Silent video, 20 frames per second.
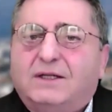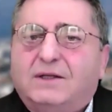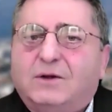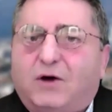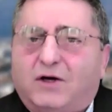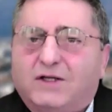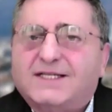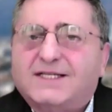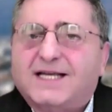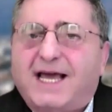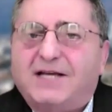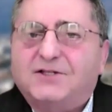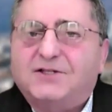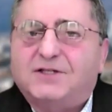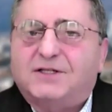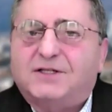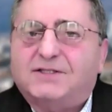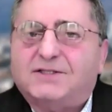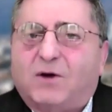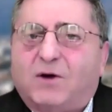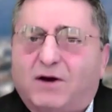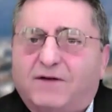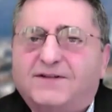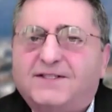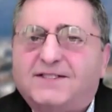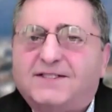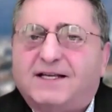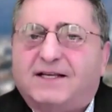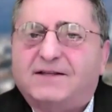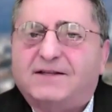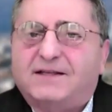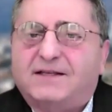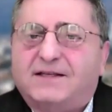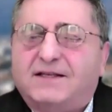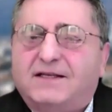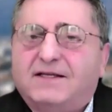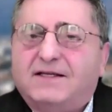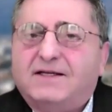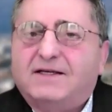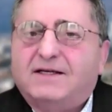Los Angeles. All of a
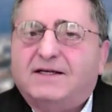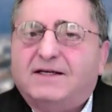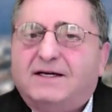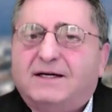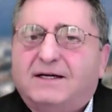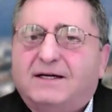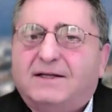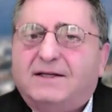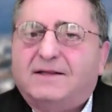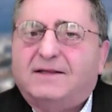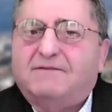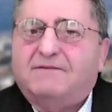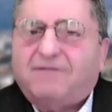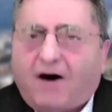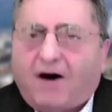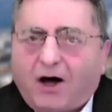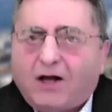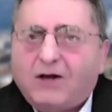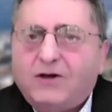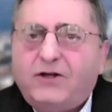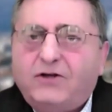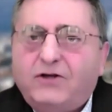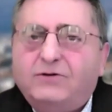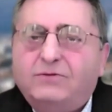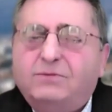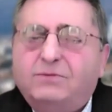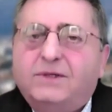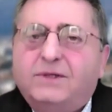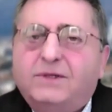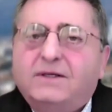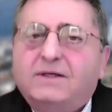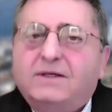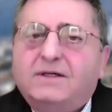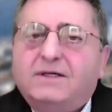sudden, the volume